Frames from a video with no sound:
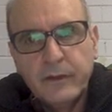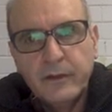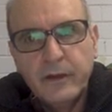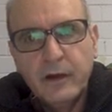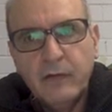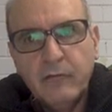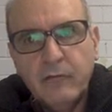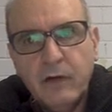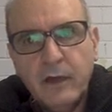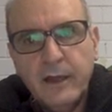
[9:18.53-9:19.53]
Now
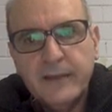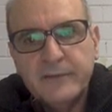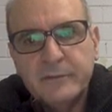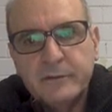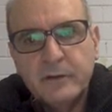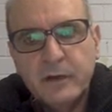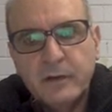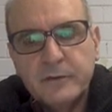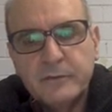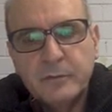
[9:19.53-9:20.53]
y has been
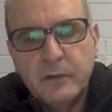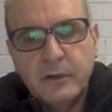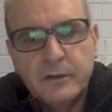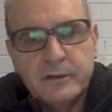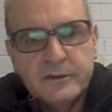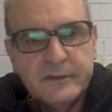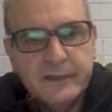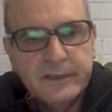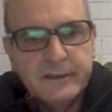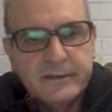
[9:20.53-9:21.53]
times by
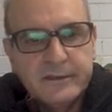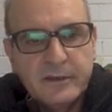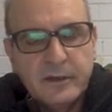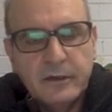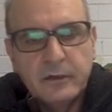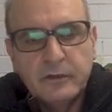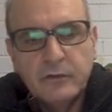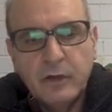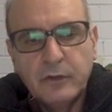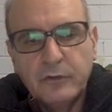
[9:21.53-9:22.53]
6. I got to
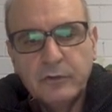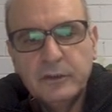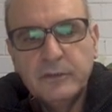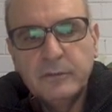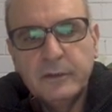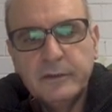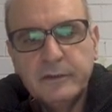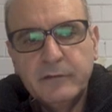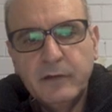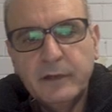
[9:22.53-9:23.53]
undo it by
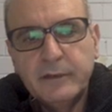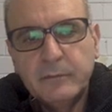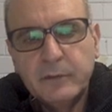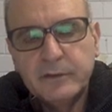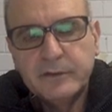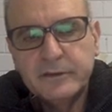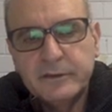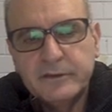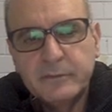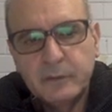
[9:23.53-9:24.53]
dividing by
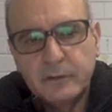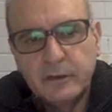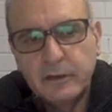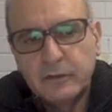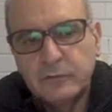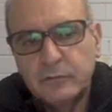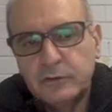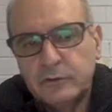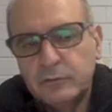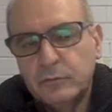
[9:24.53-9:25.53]
6, right? I got to do
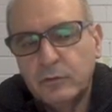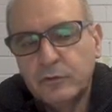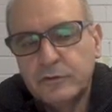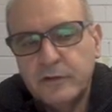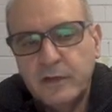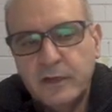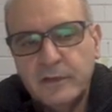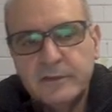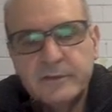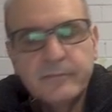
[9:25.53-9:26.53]
it to both sides.